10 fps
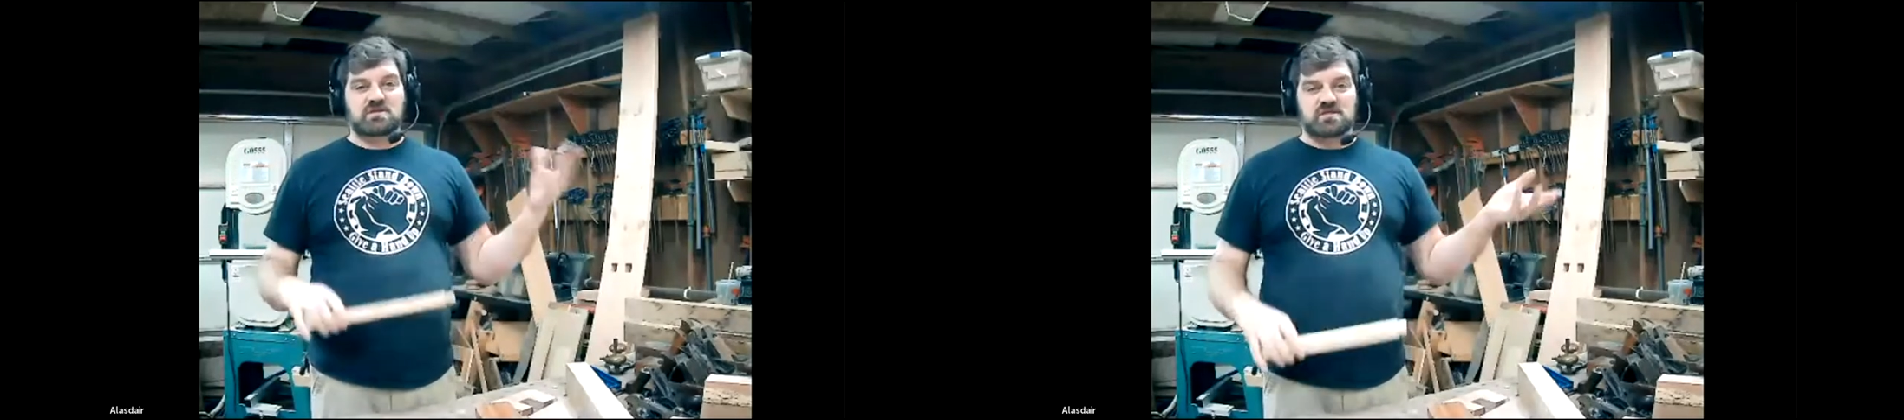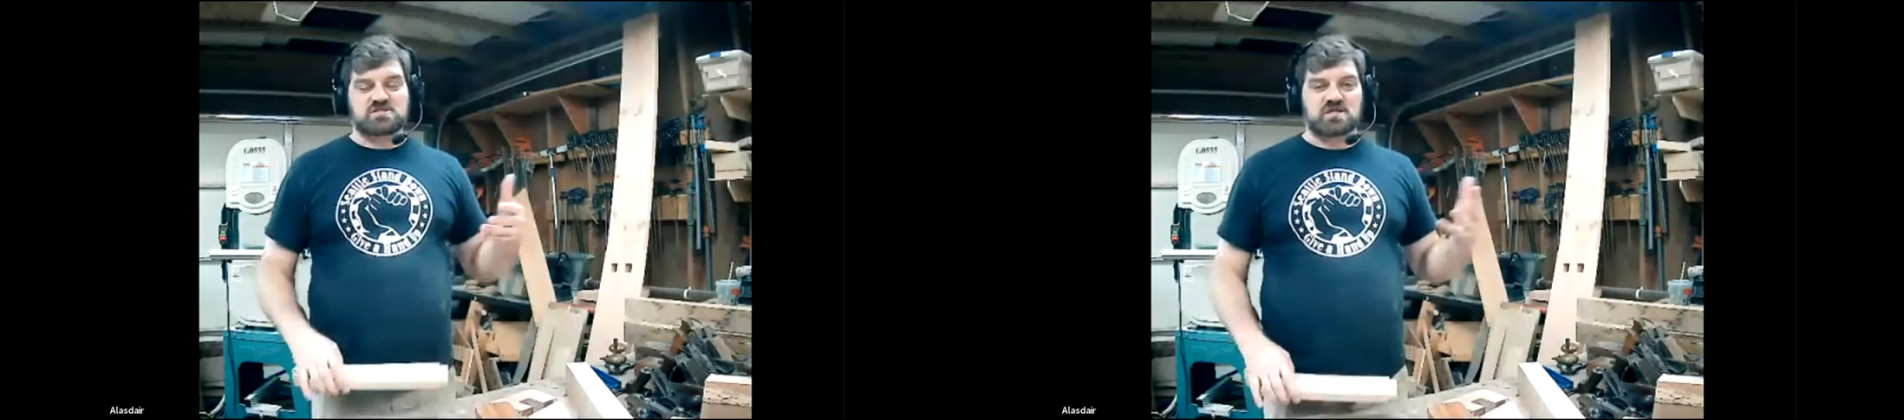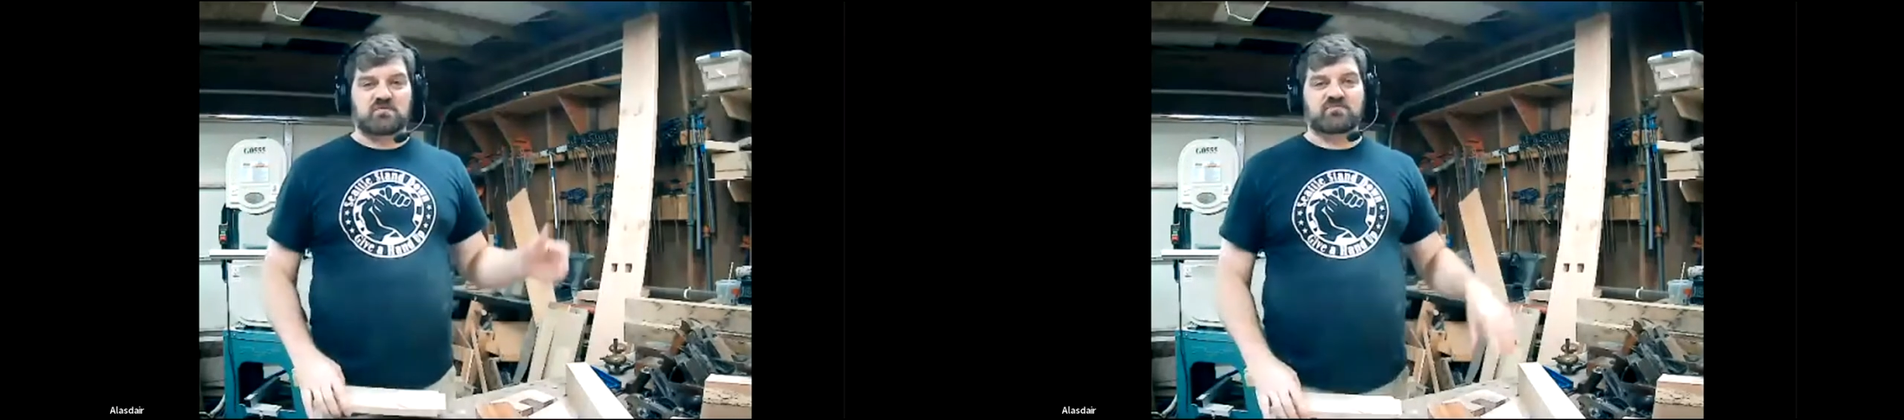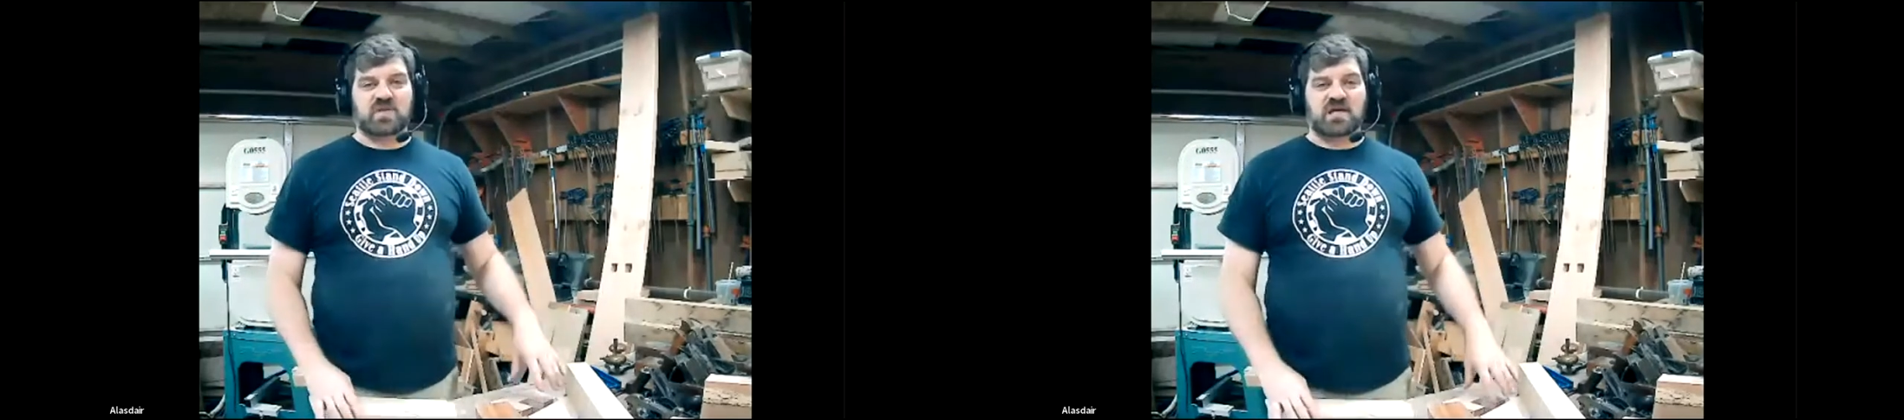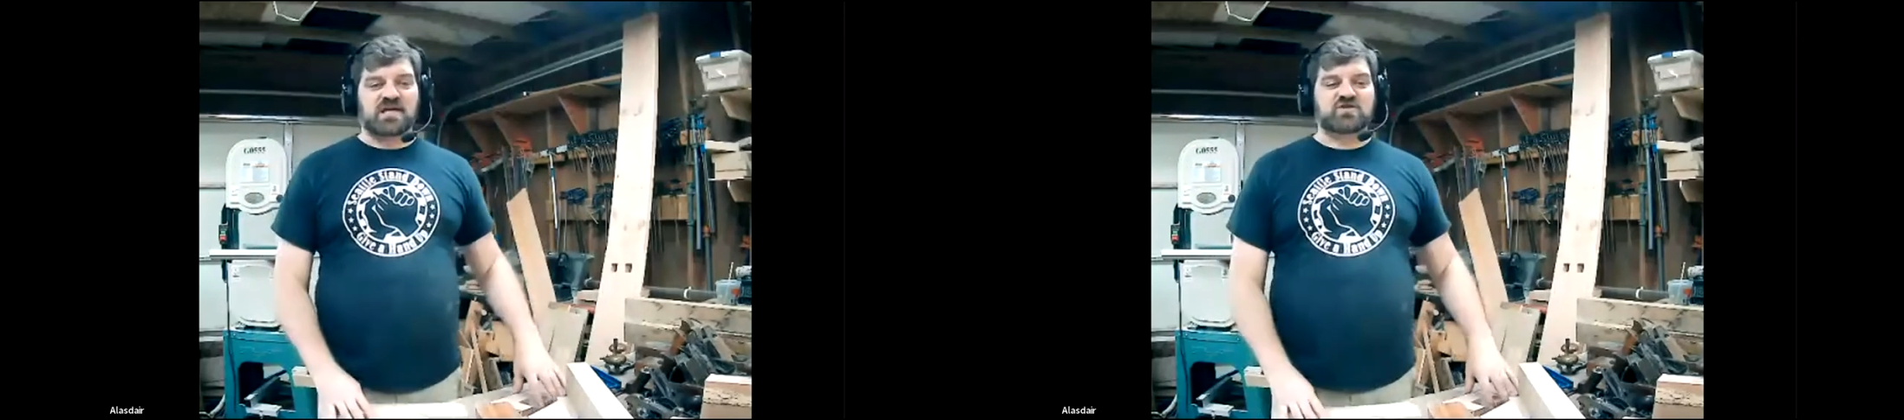So
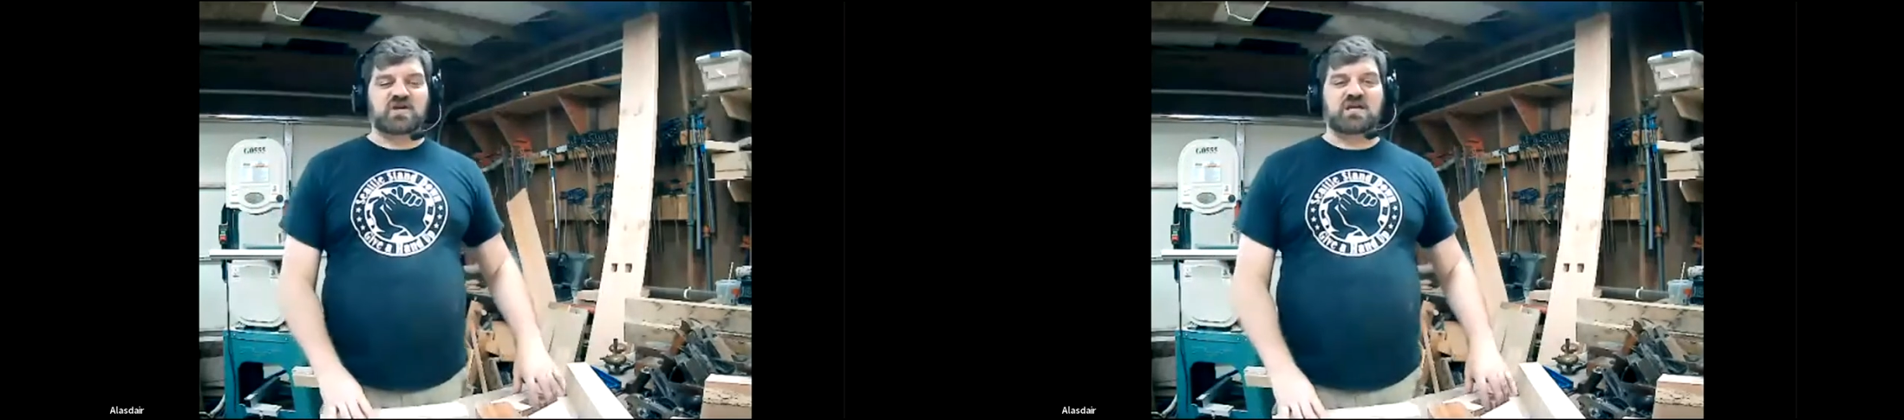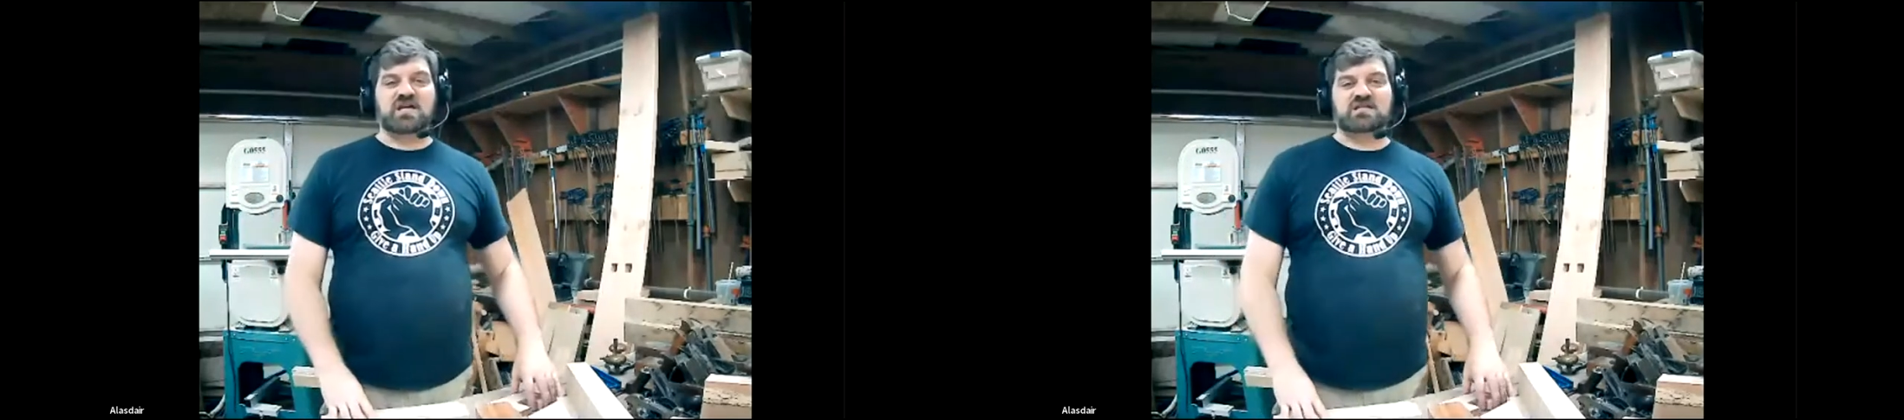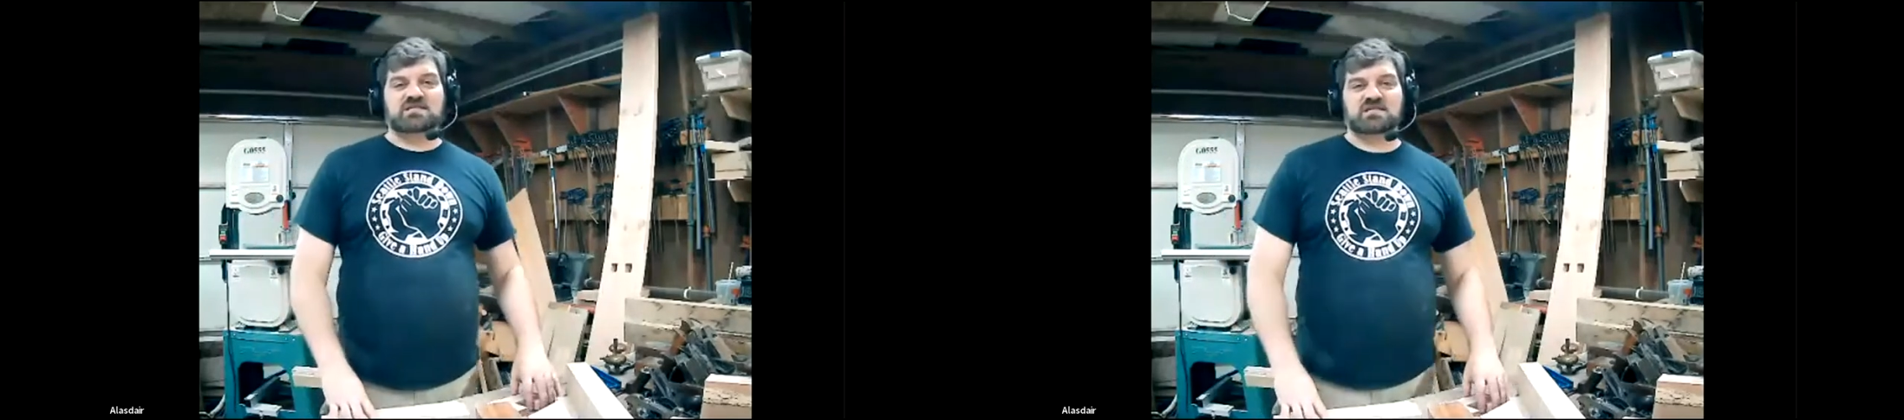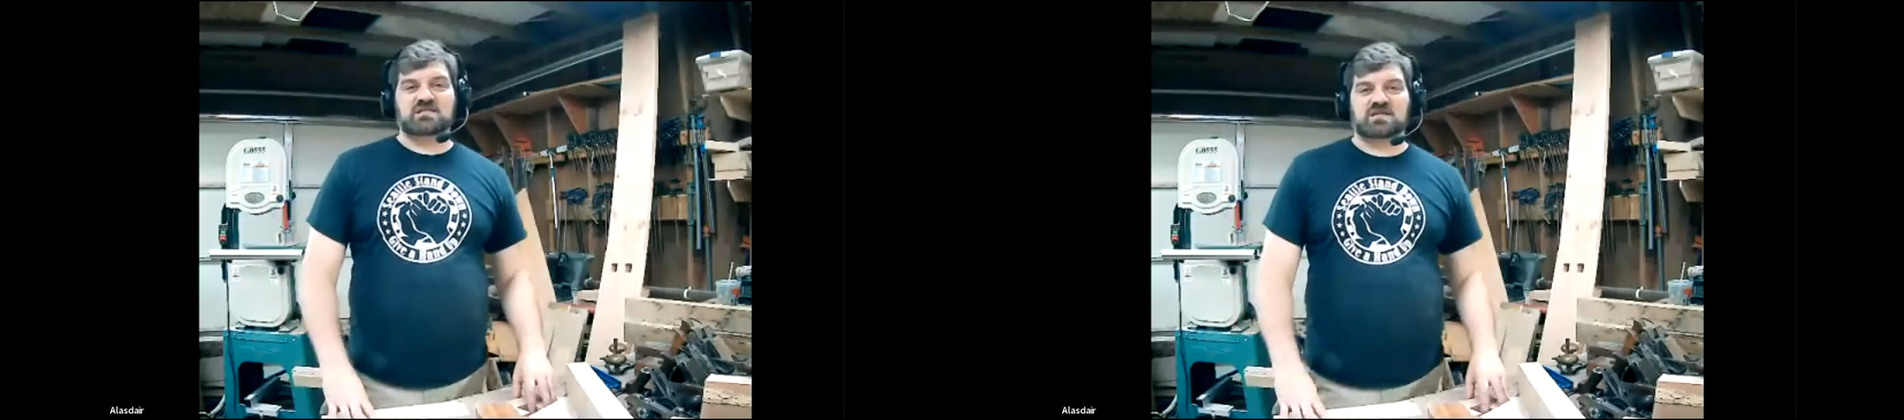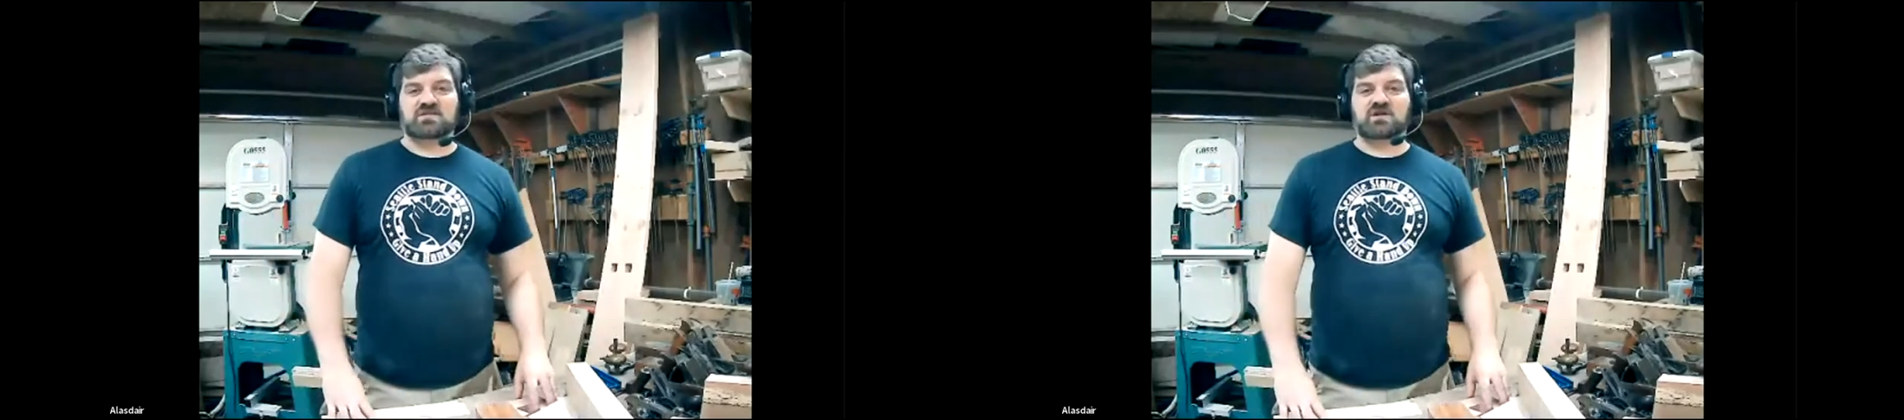I try
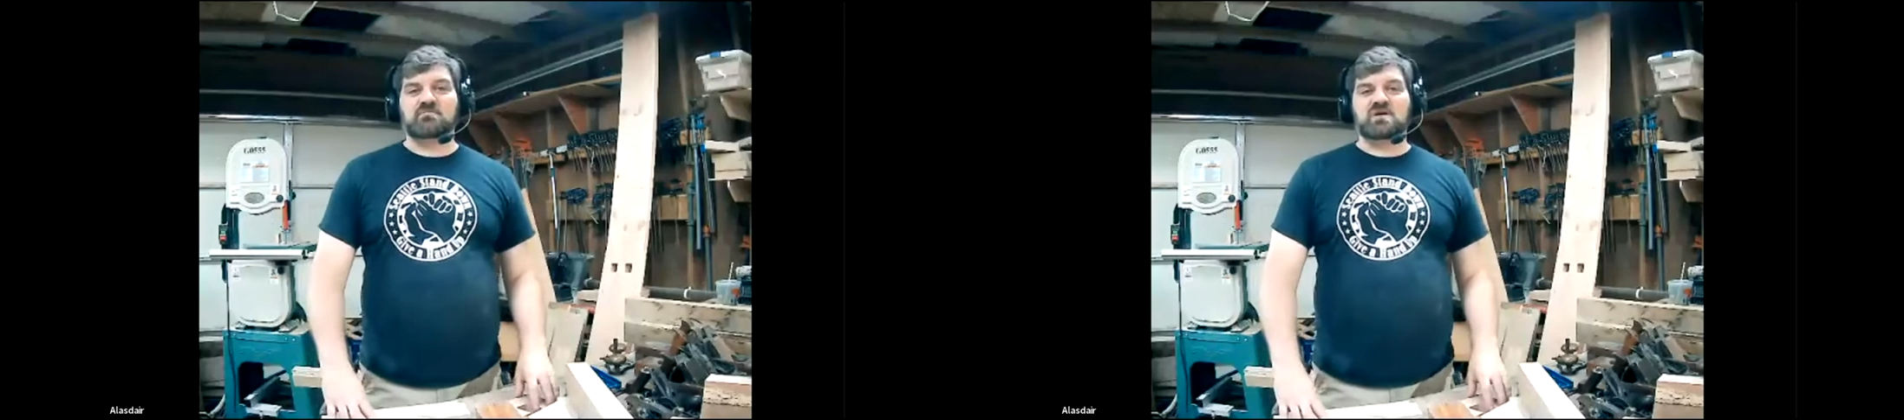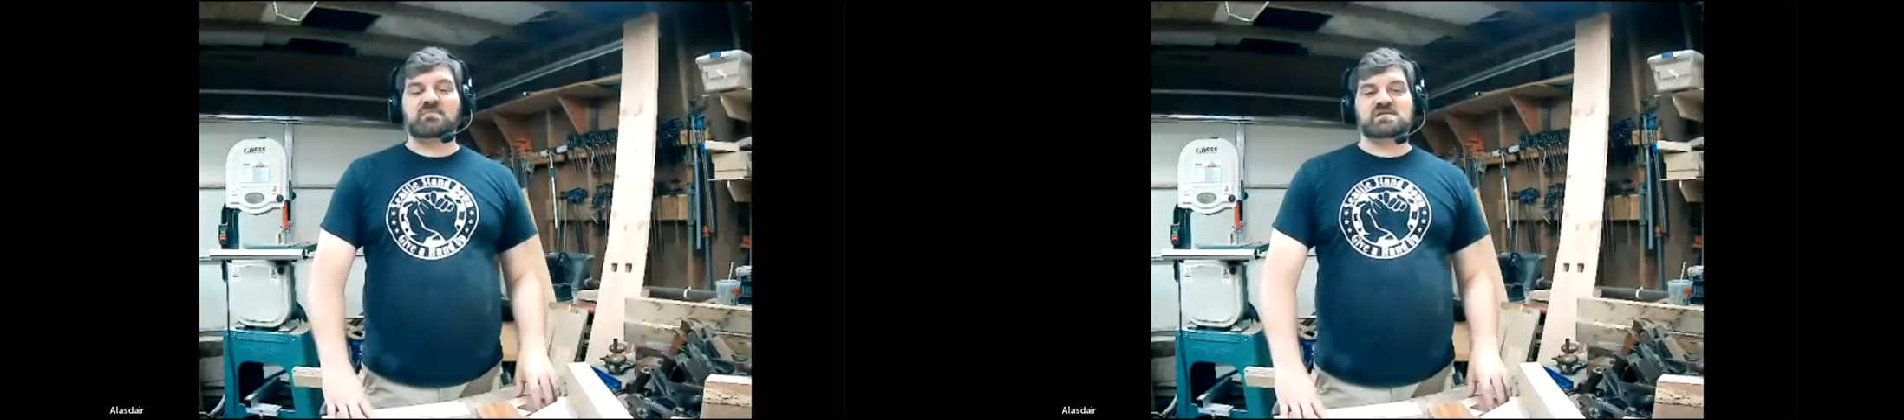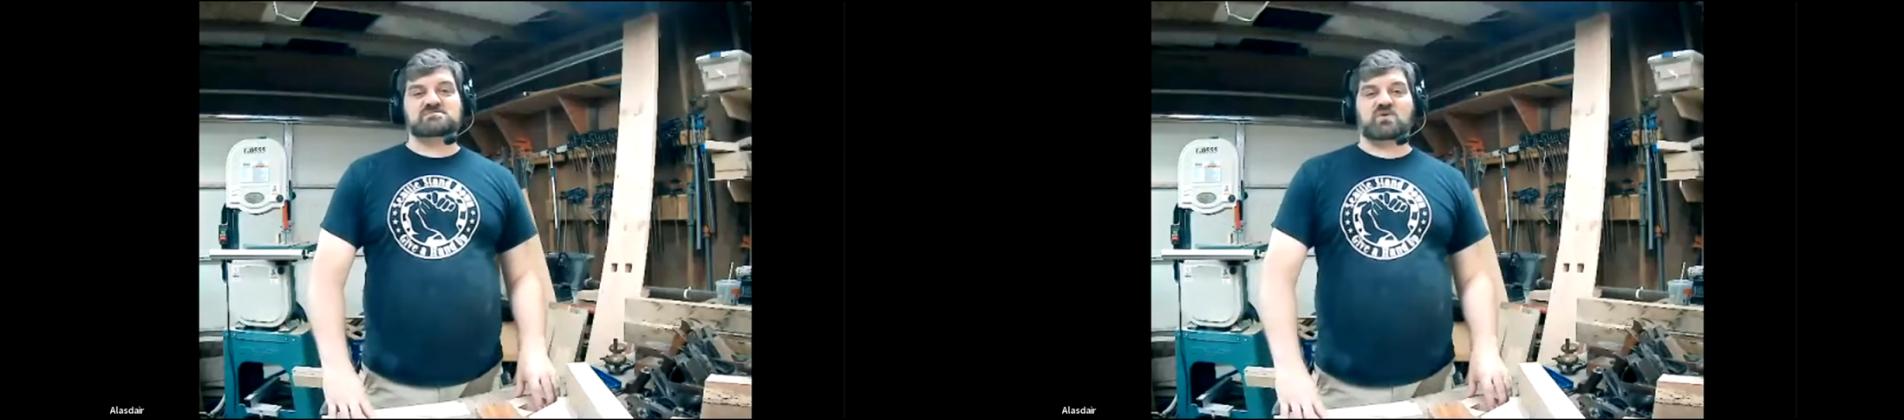to minimize my